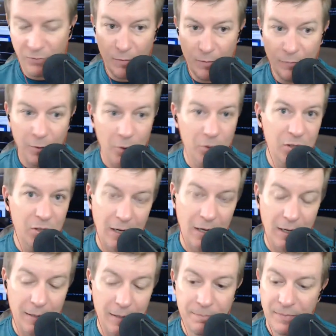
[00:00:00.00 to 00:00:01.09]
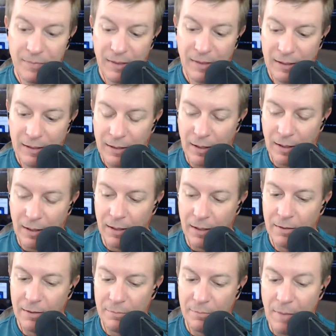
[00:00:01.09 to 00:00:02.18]
the first time,
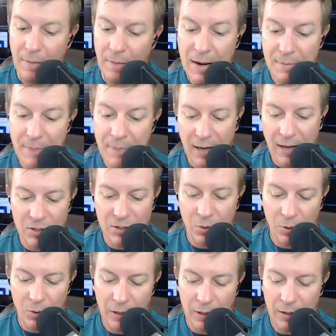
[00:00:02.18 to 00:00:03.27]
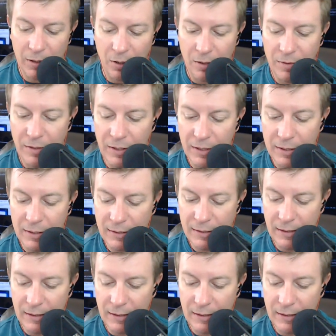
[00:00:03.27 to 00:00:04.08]
my backstory on this